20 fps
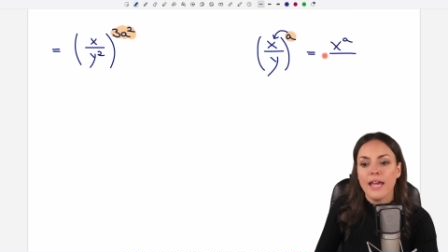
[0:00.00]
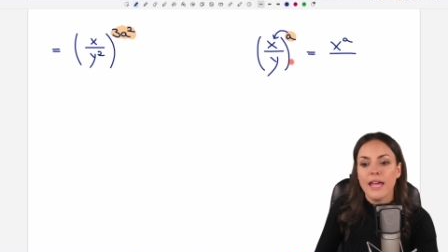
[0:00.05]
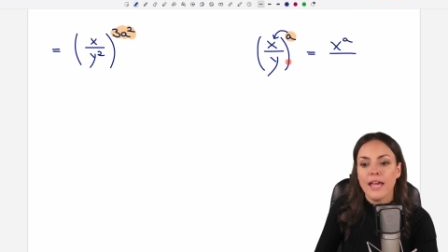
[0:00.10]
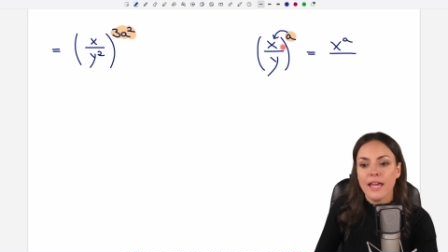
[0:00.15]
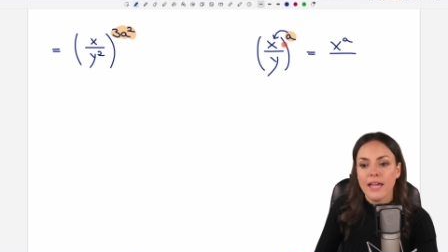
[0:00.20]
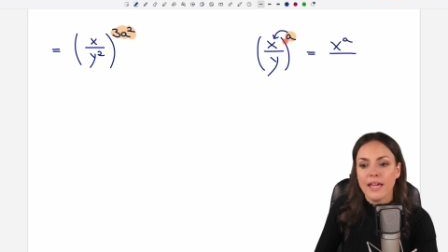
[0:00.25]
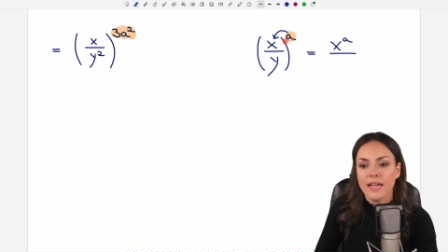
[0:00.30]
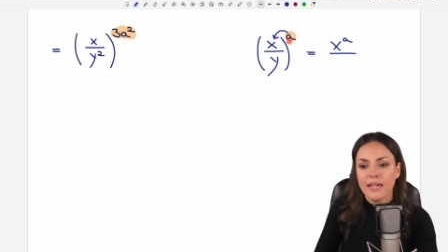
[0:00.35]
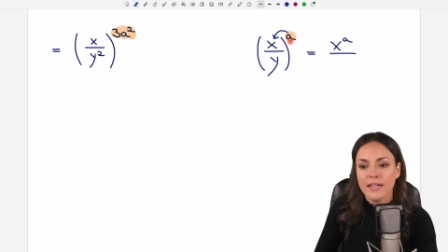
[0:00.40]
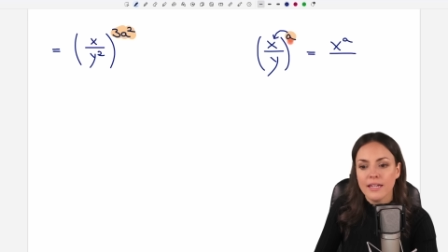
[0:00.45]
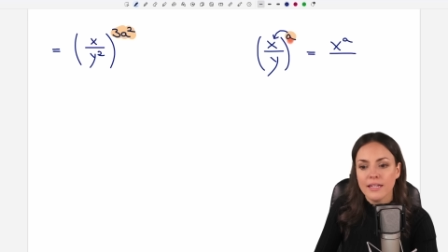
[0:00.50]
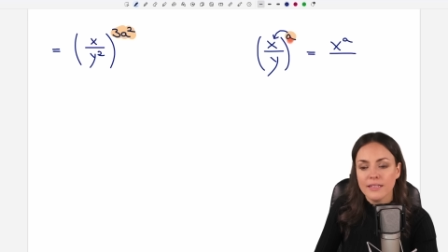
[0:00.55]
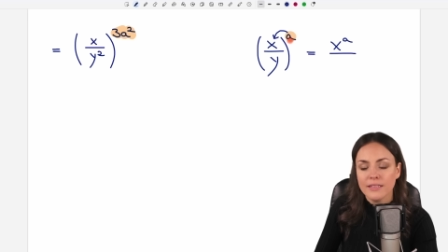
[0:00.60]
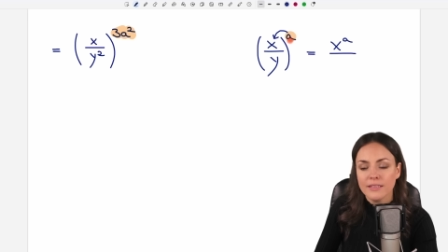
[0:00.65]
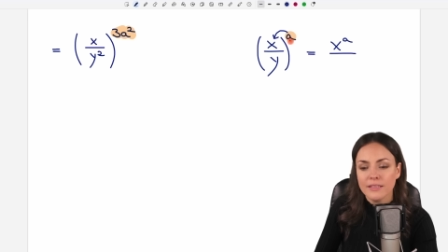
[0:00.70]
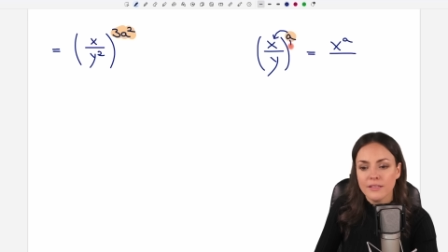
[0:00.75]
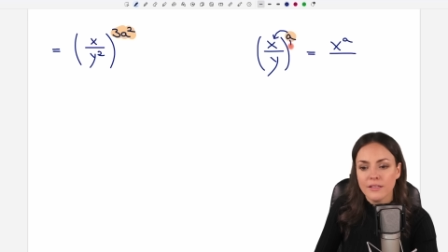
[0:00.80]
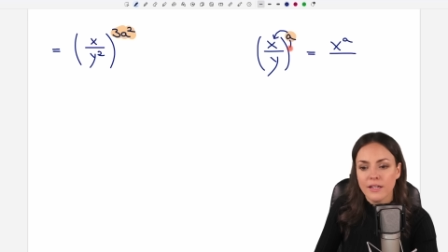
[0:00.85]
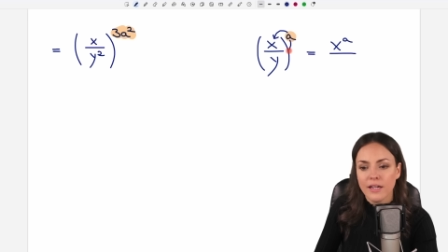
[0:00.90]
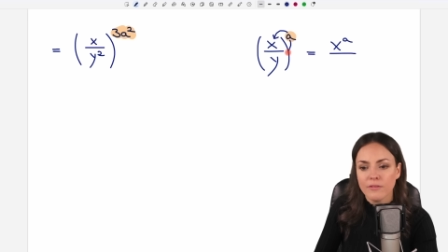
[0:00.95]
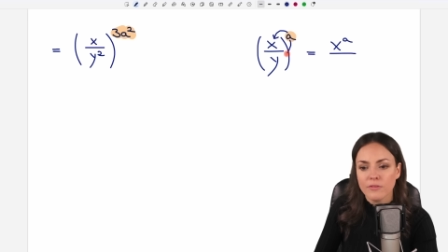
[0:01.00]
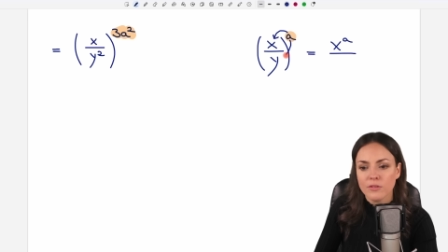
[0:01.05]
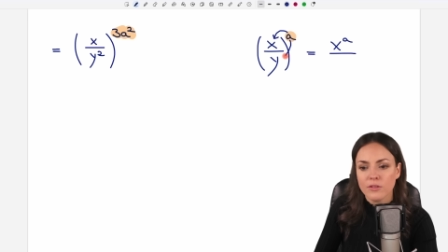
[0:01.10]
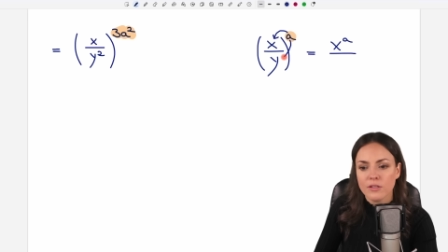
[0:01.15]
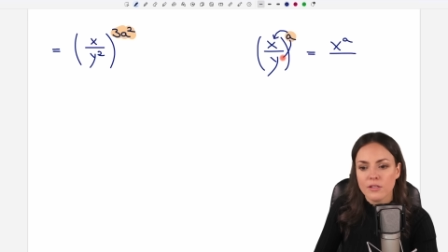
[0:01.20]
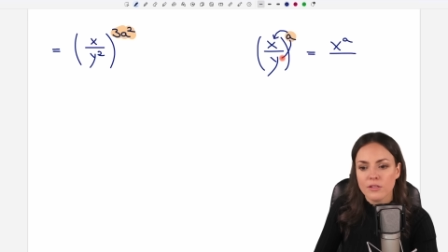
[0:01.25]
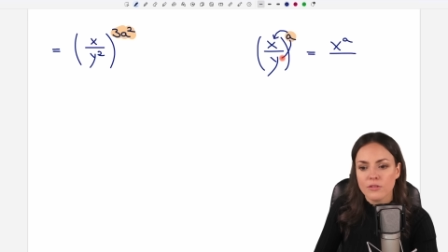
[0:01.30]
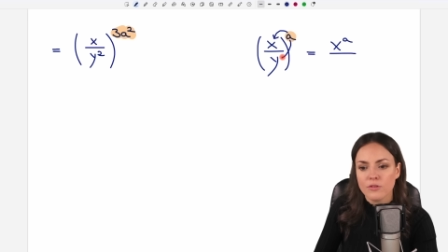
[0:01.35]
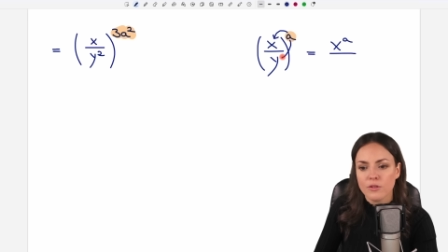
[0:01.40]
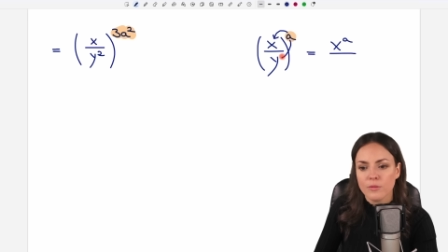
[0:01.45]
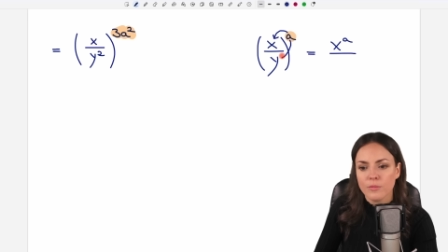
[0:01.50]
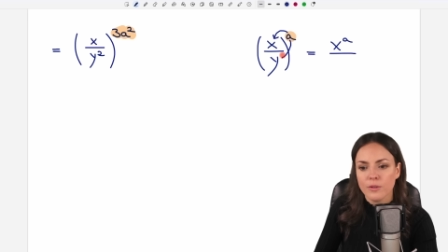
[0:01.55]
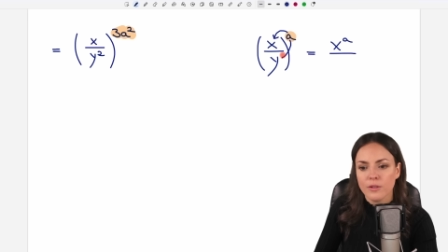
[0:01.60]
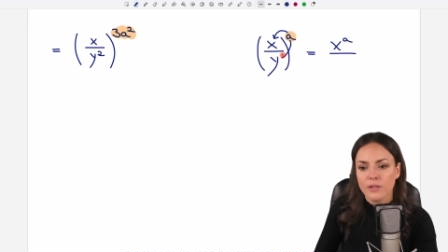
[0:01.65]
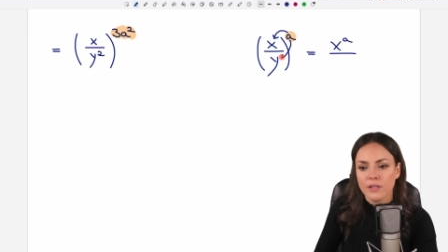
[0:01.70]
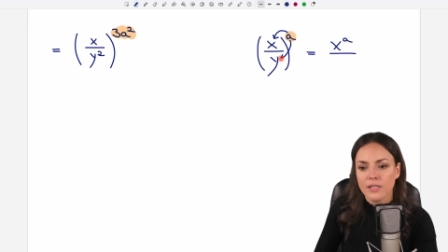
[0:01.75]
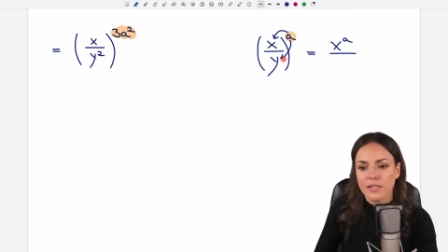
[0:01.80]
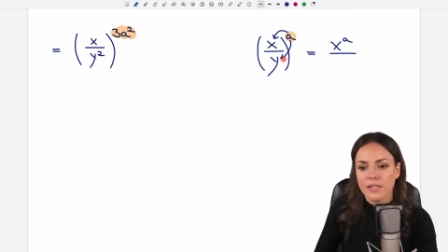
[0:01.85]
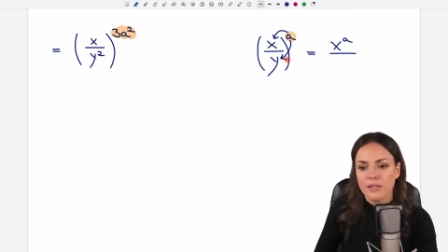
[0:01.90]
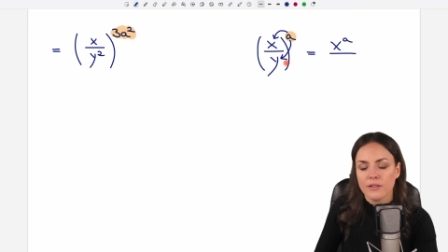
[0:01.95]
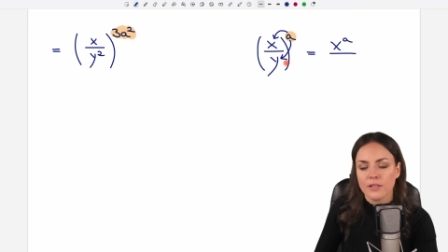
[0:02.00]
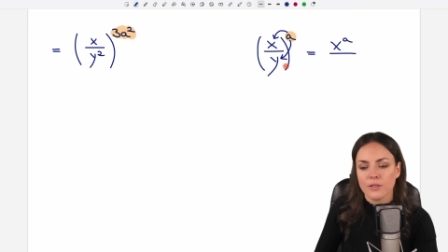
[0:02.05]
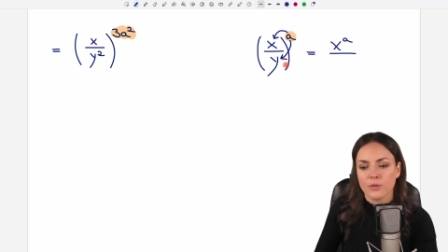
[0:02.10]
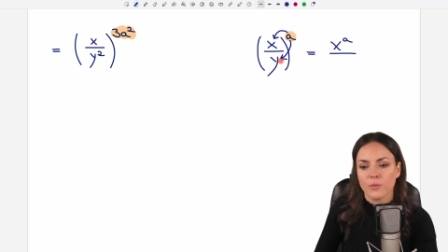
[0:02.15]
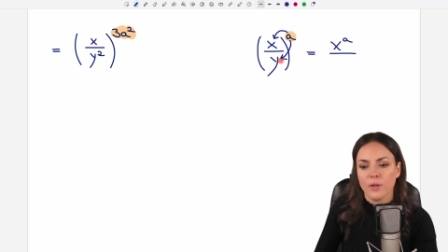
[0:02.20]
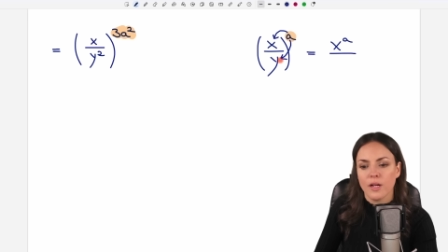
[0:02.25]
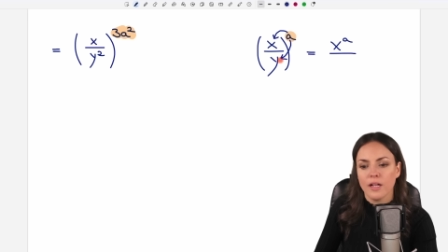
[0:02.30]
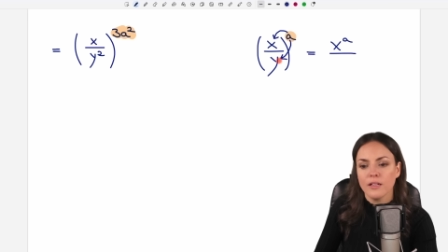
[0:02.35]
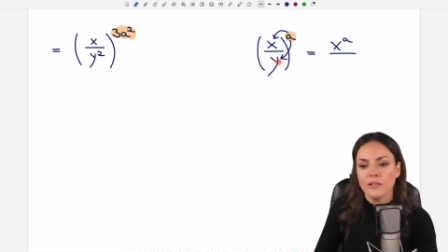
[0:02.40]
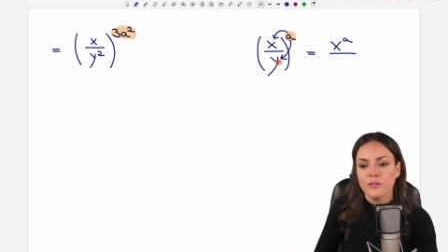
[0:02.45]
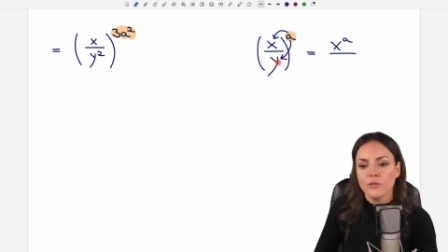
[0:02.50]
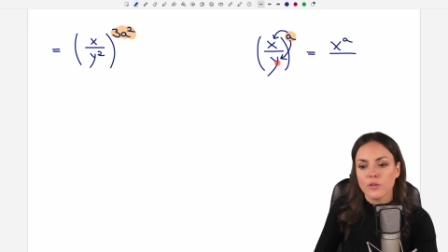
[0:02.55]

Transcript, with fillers: and you have to distribute it here as well,